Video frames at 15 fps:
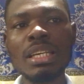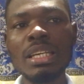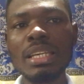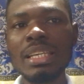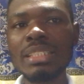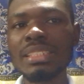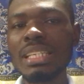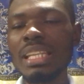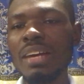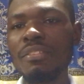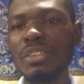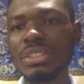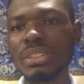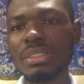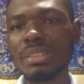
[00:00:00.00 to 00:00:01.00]
is the
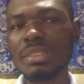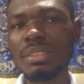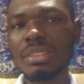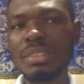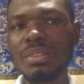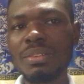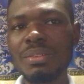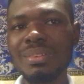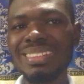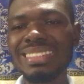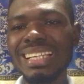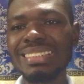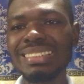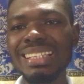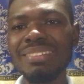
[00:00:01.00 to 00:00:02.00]
leverage. What
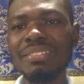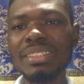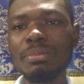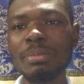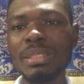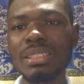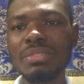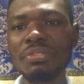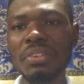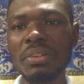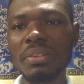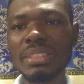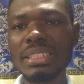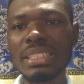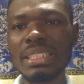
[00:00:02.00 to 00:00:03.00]
does leverage mean in
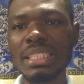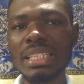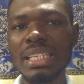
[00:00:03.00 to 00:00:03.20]
forest?